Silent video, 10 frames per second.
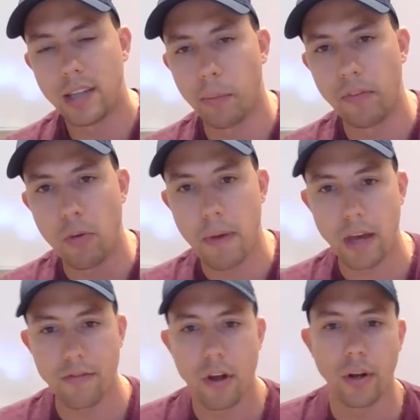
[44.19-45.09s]
Some of you
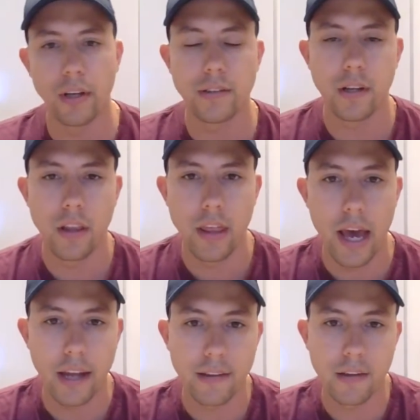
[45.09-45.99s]
may have noticed
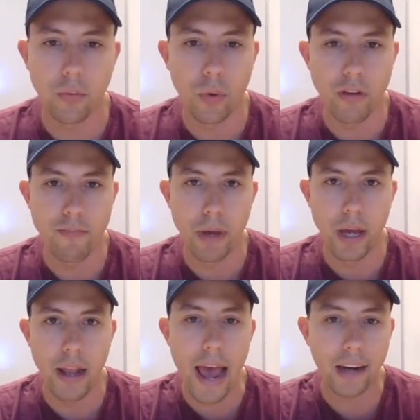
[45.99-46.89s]
that we've
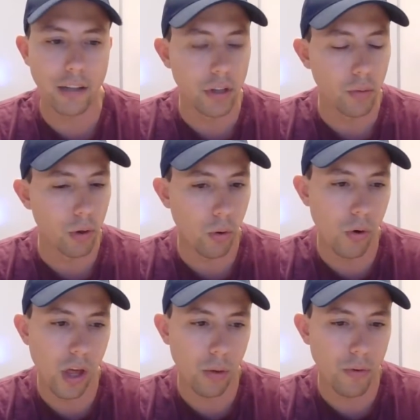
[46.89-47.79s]
been actively recruiting.